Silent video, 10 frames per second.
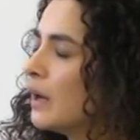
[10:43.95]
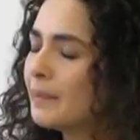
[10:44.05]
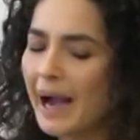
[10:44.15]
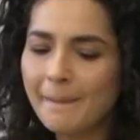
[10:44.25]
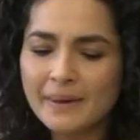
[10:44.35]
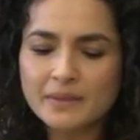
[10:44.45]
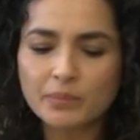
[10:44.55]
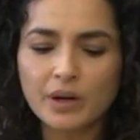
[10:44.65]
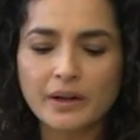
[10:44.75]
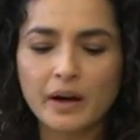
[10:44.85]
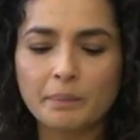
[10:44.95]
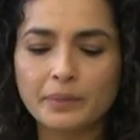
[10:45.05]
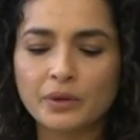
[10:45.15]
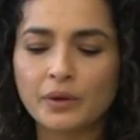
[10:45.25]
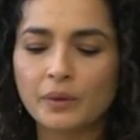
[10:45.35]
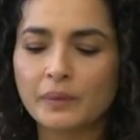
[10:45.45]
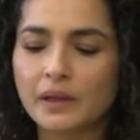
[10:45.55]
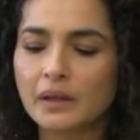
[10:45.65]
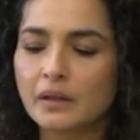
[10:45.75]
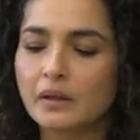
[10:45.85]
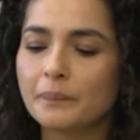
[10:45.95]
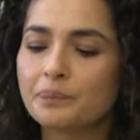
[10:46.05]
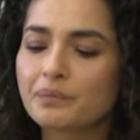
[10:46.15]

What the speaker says: And Mohammed brought up, the